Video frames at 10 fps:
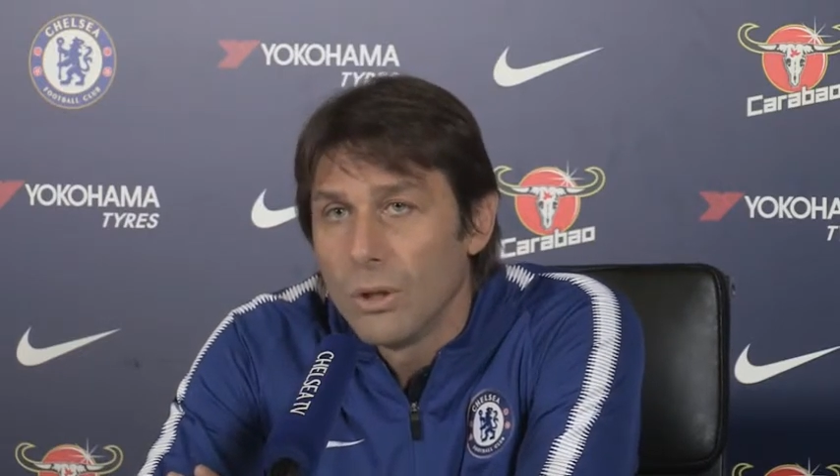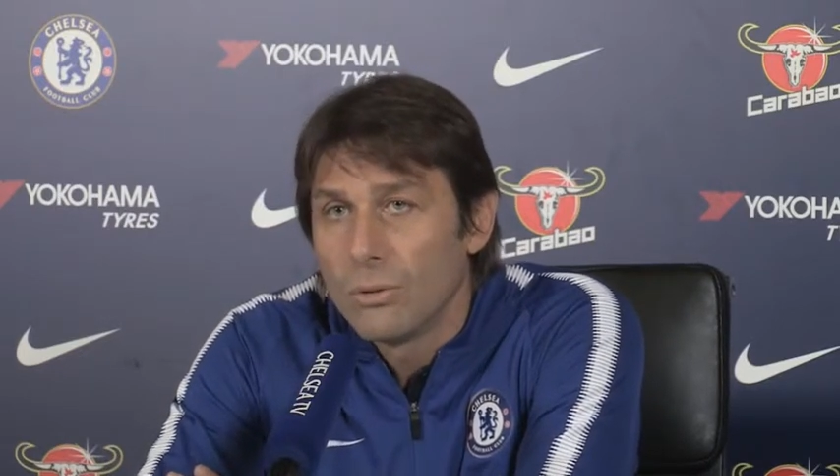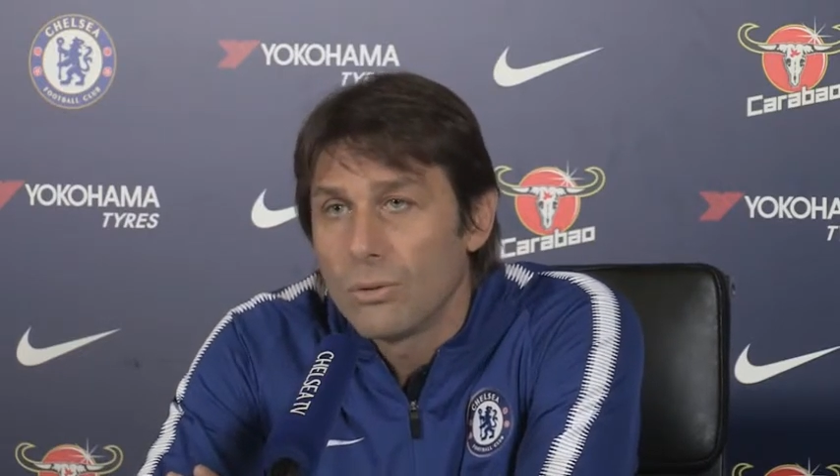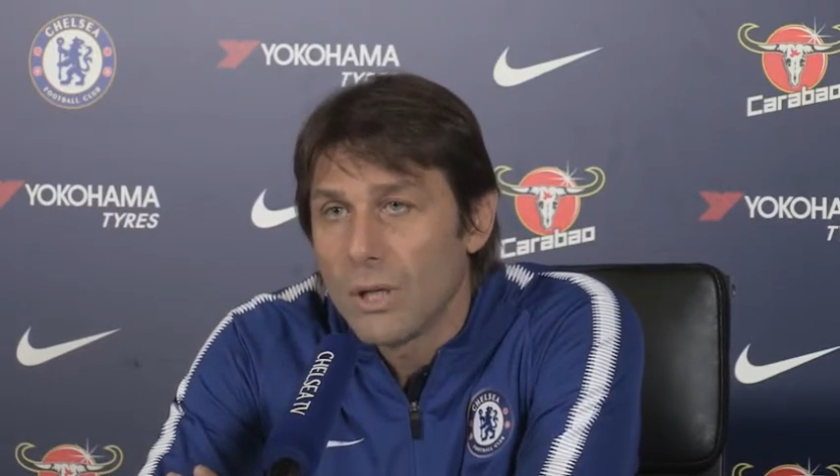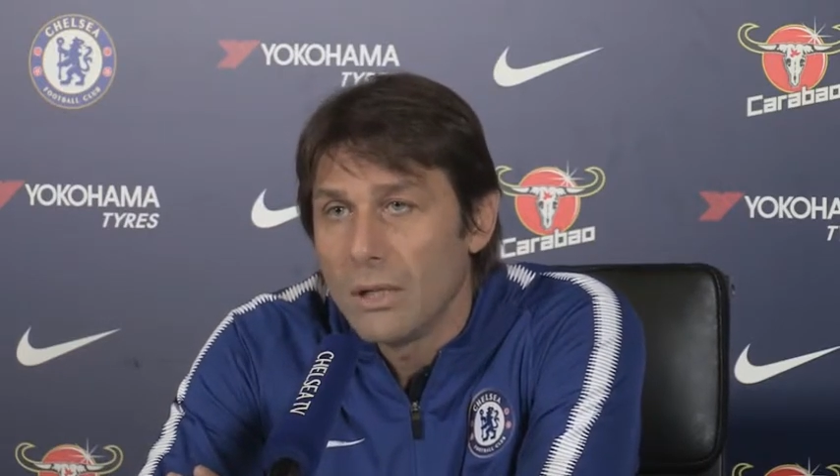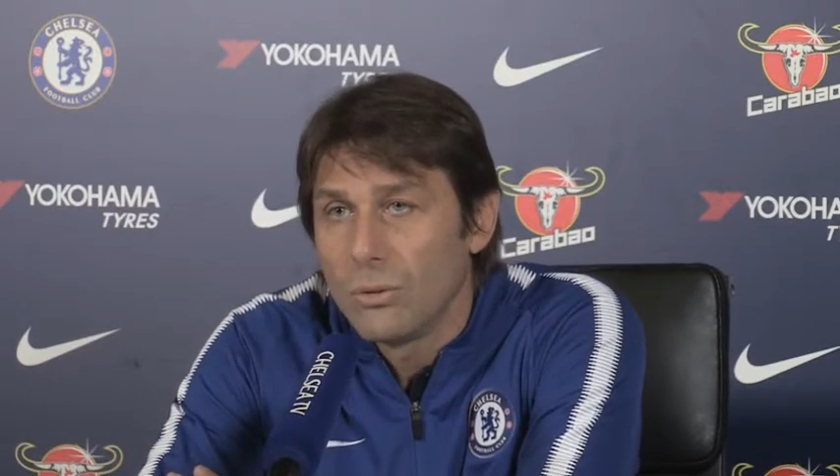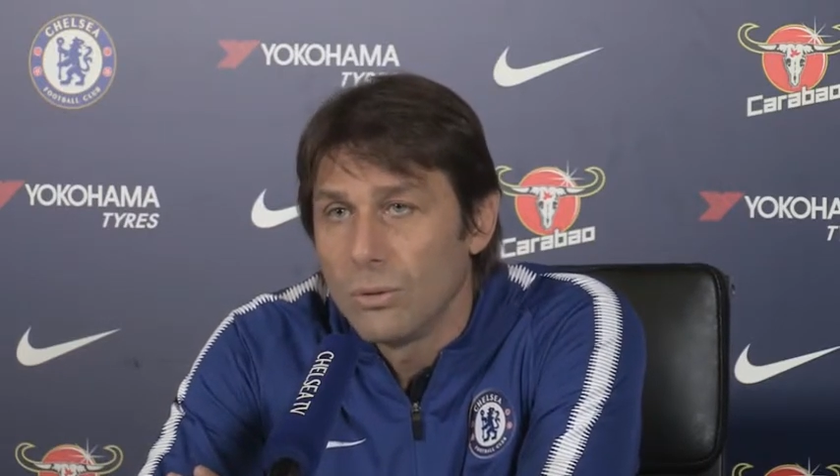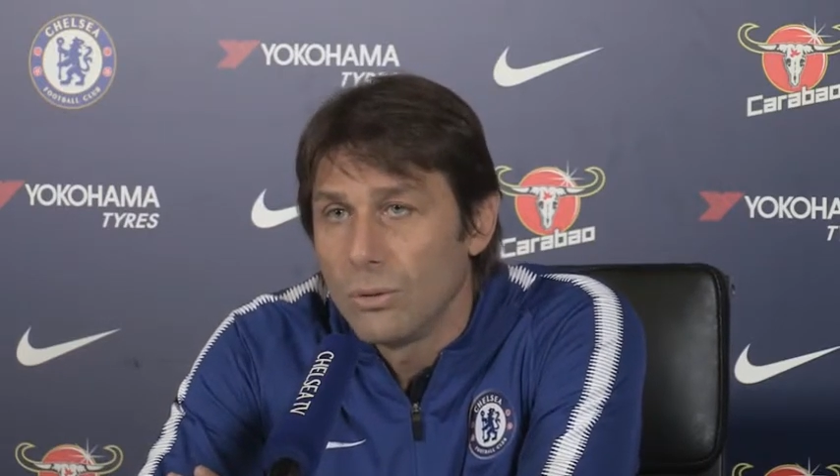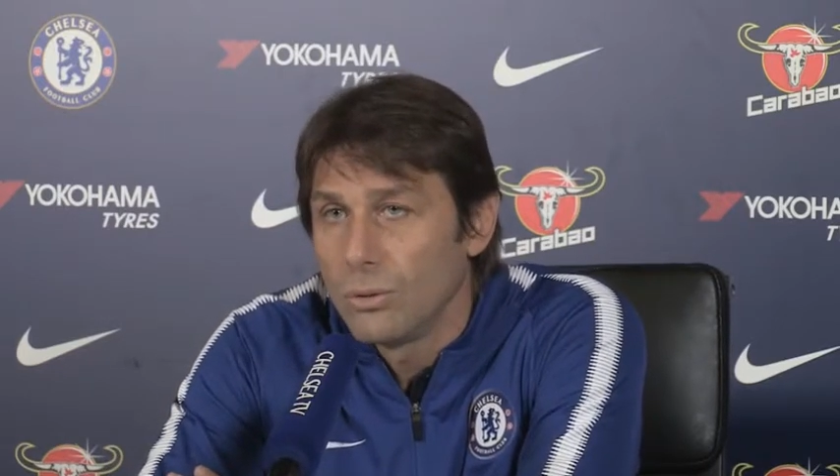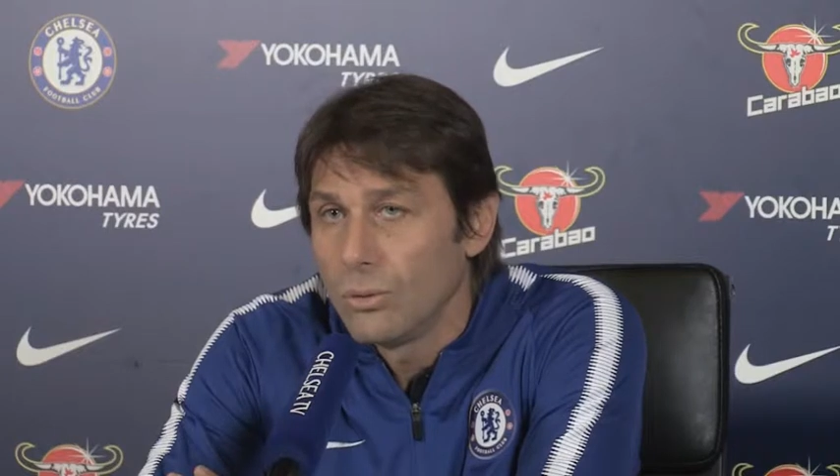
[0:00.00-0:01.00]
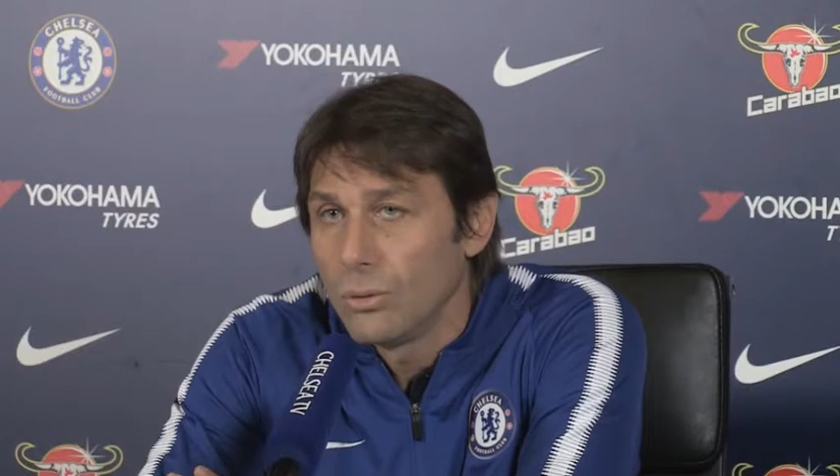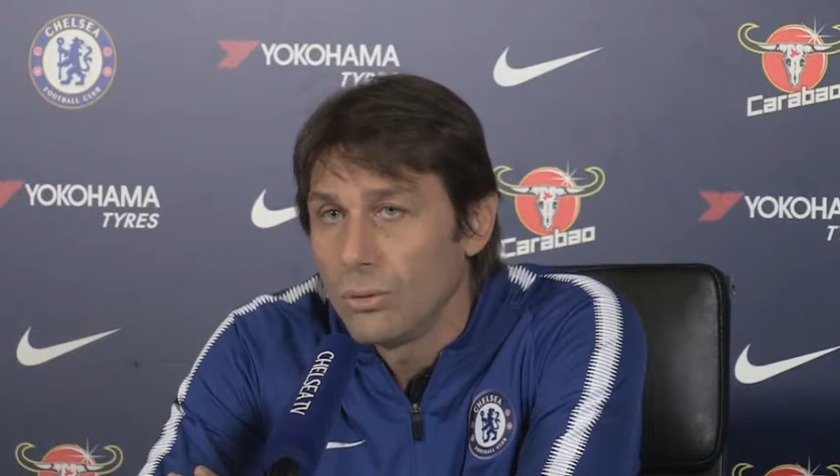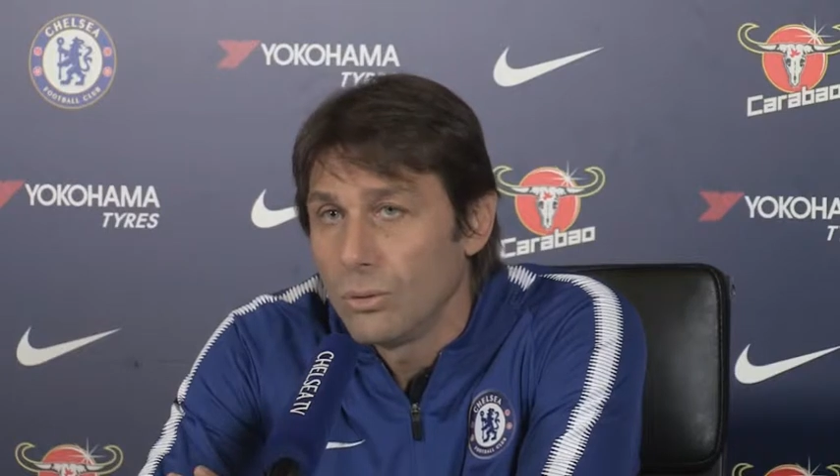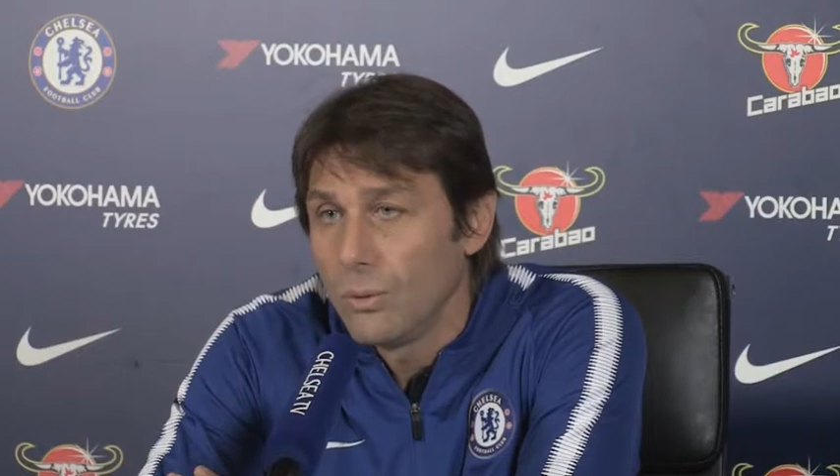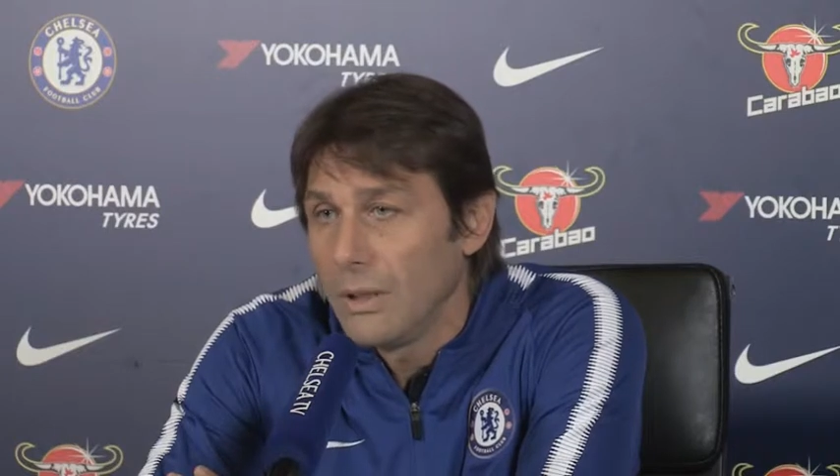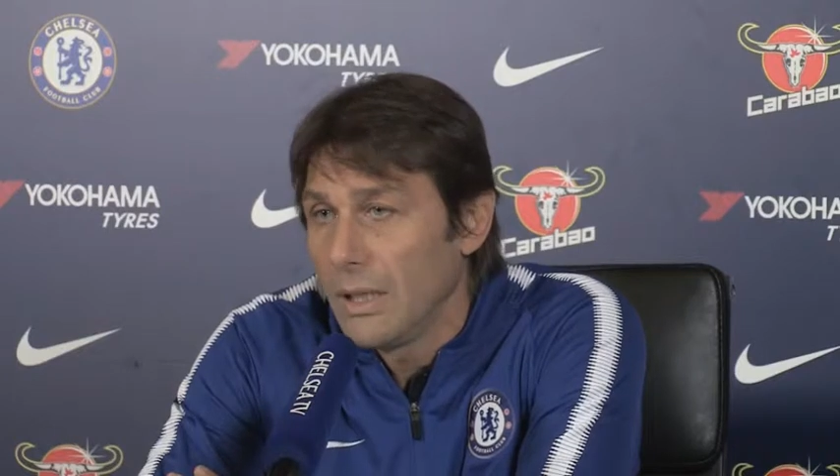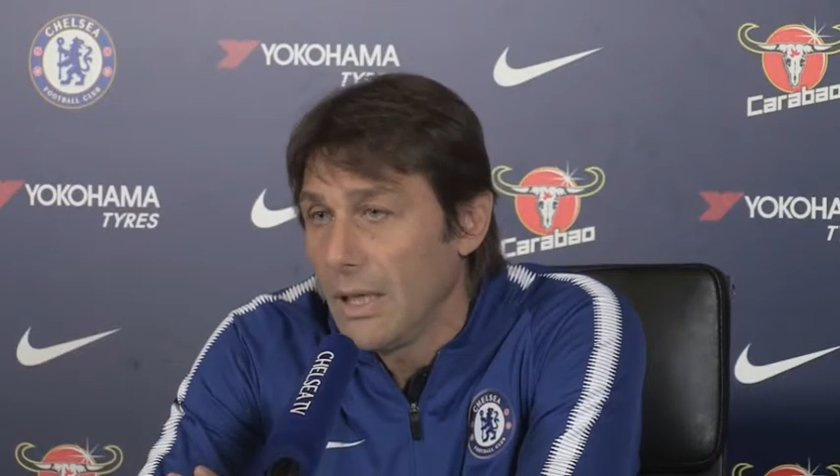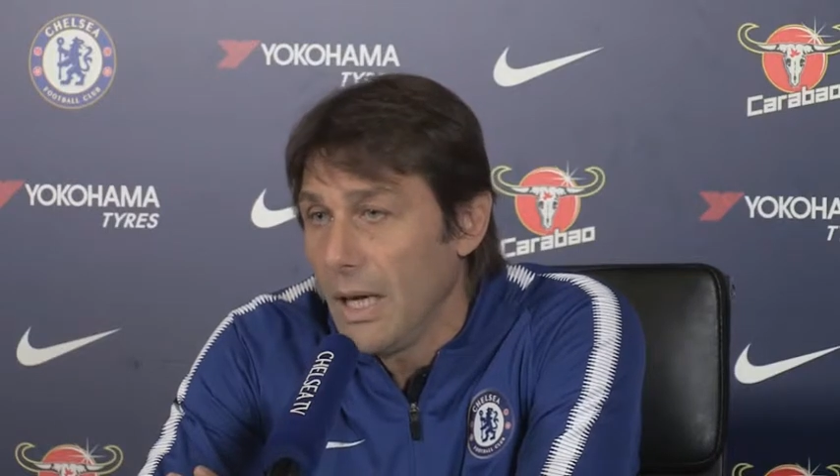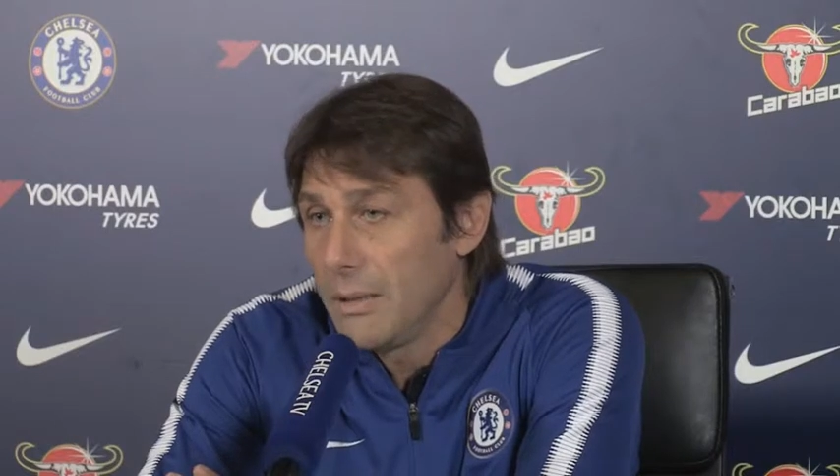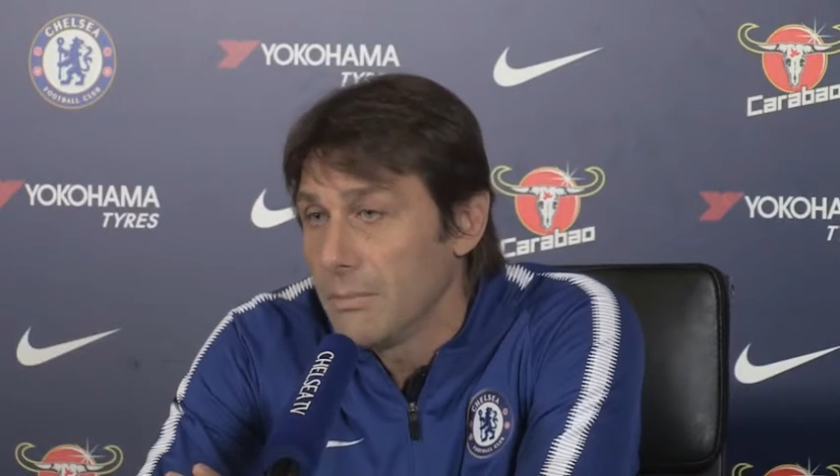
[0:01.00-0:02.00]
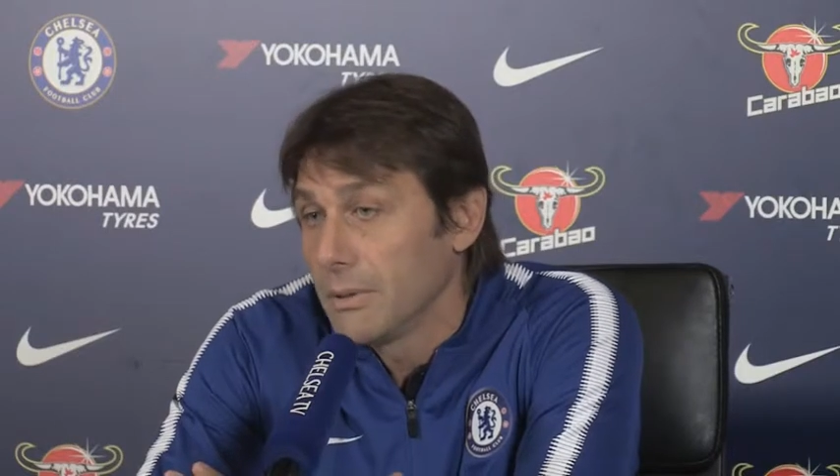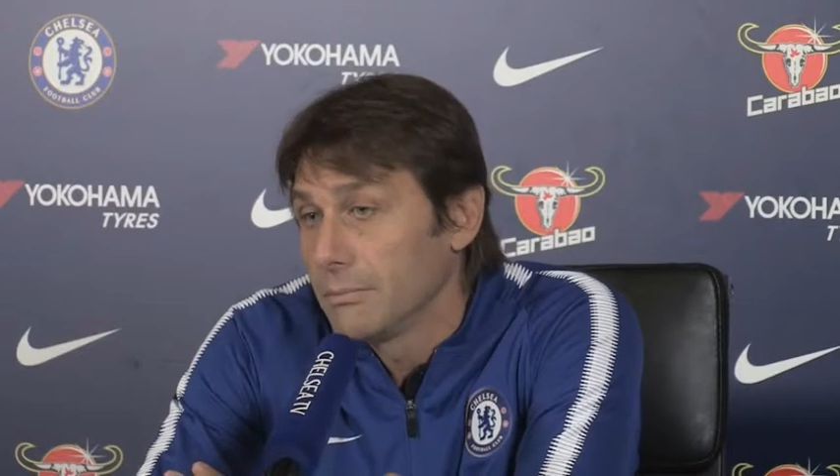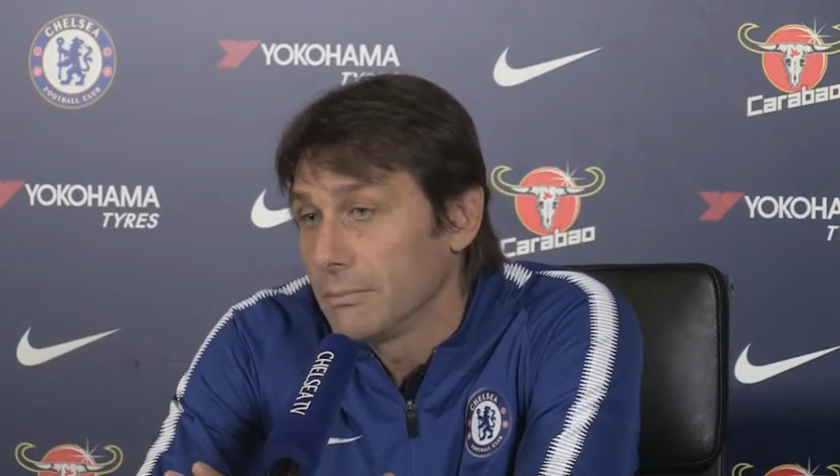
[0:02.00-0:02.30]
to try to, to, to win the game.